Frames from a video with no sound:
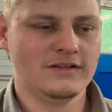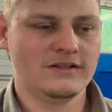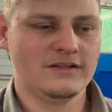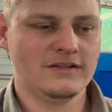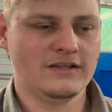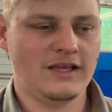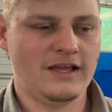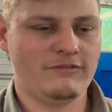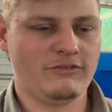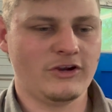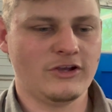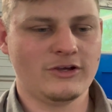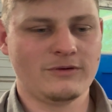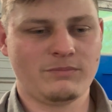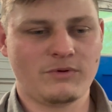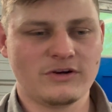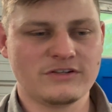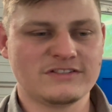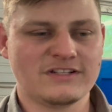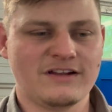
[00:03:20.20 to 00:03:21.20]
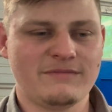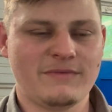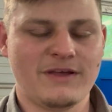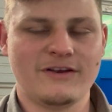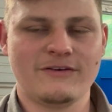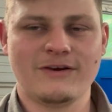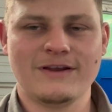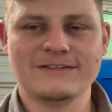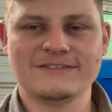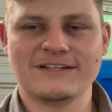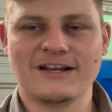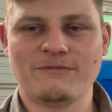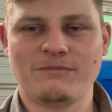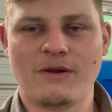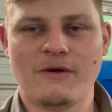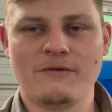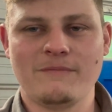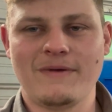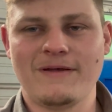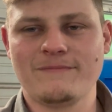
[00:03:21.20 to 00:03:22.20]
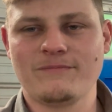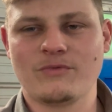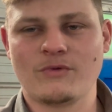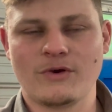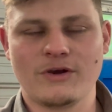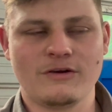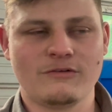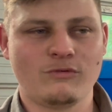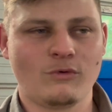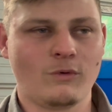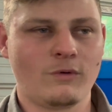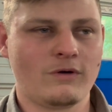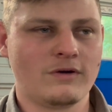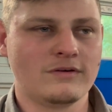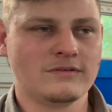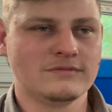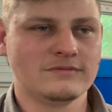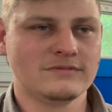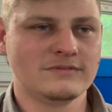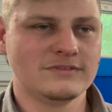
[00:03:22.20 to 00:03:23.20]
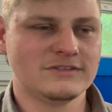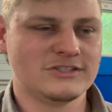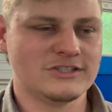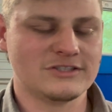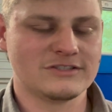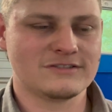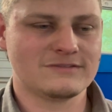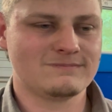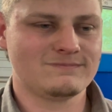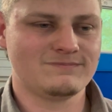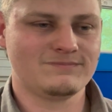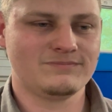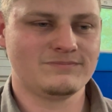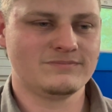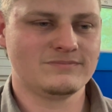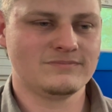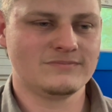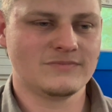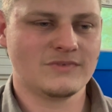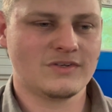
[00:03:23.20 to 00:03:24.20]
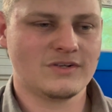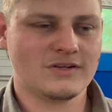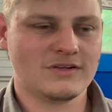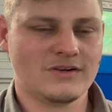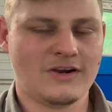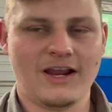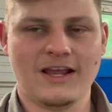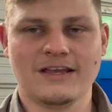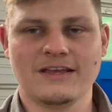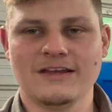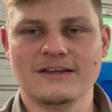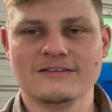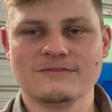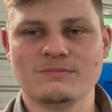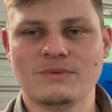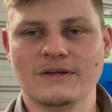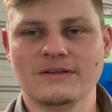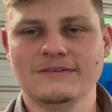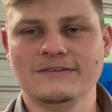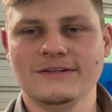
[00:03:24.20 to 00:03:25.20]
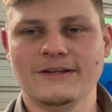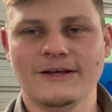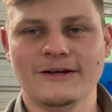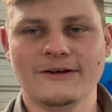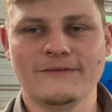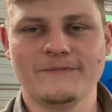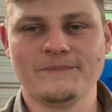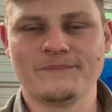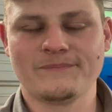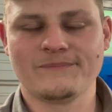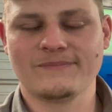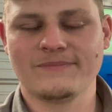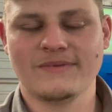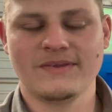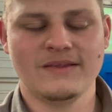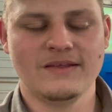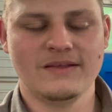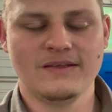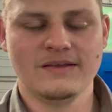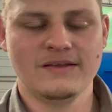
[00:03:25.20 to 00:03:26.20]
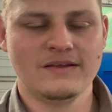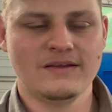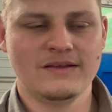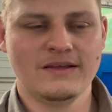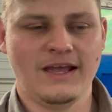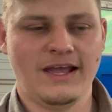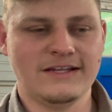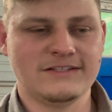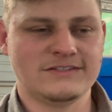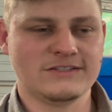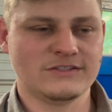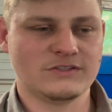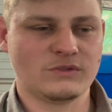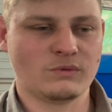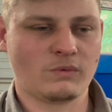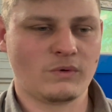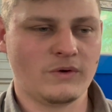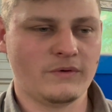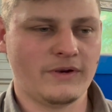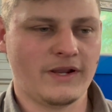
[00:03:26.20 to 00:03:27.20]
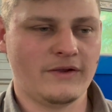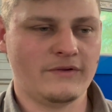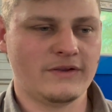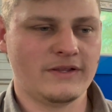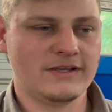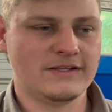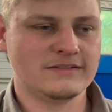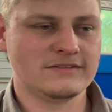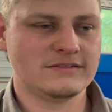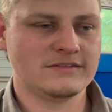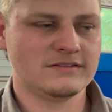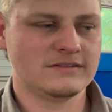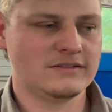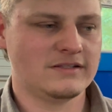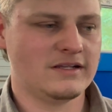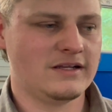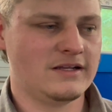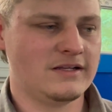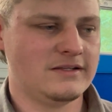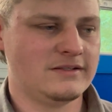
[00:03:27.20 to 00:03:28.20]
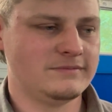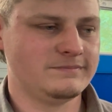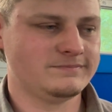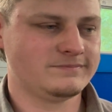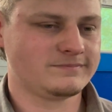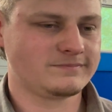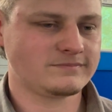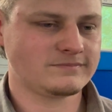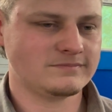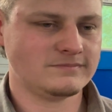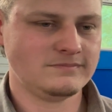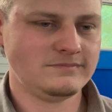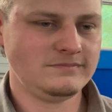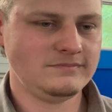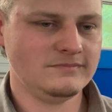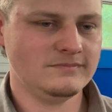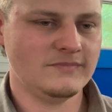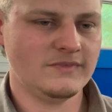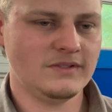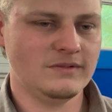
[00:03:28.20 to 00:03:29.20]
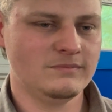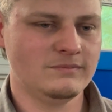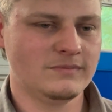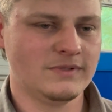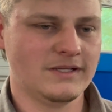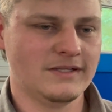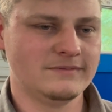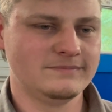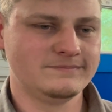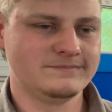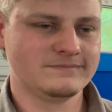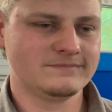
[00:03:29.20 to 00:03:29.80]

every good person I've met in racing, I probably met 3 or 4 just crackheads, but that's just the world nowadays. But